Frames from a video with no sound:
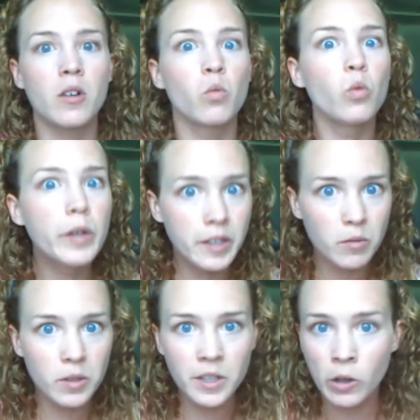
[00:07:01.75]
really,
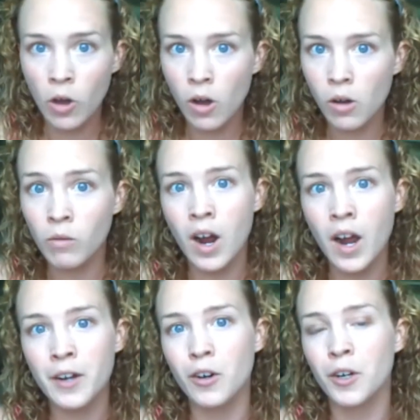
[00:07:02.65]
really long
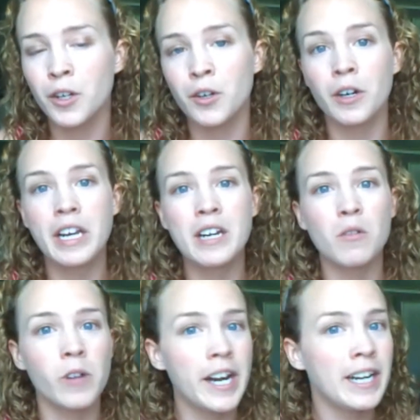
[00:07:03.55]
ride, or you're in a
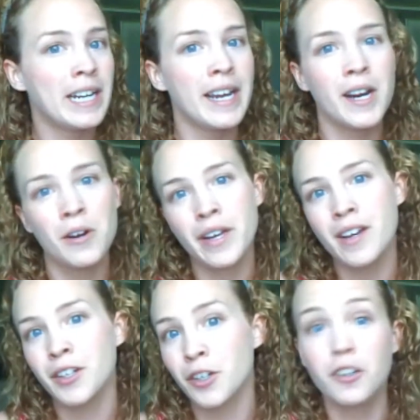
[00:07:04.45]
rainy area
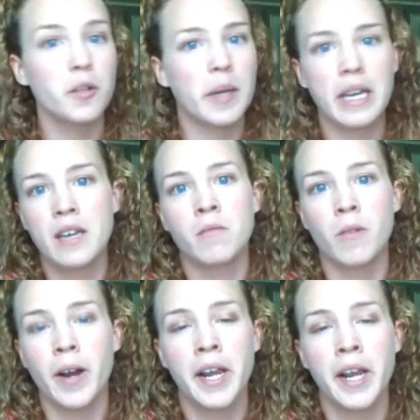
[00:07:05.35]
and you're going to be hitting
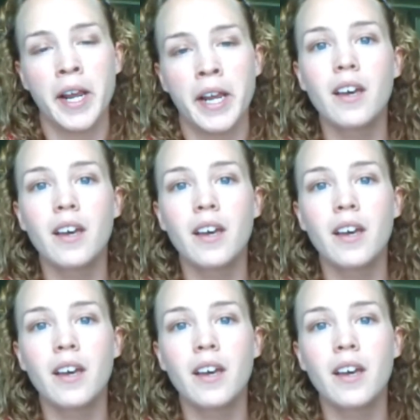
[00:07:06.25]
rain.